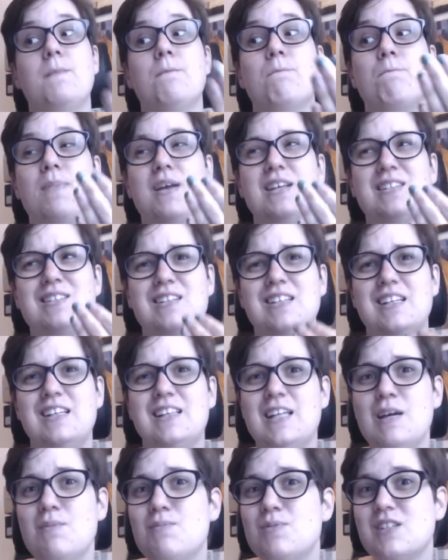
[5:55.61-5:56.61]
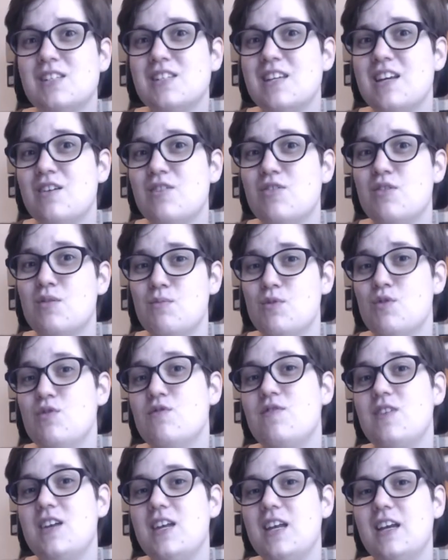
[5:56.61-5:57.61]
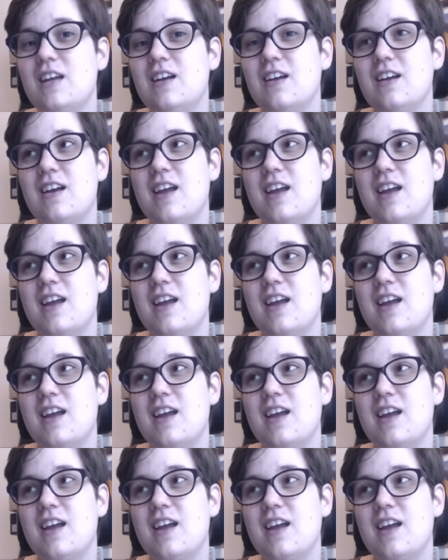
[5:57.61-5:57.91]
basically lip sync the movie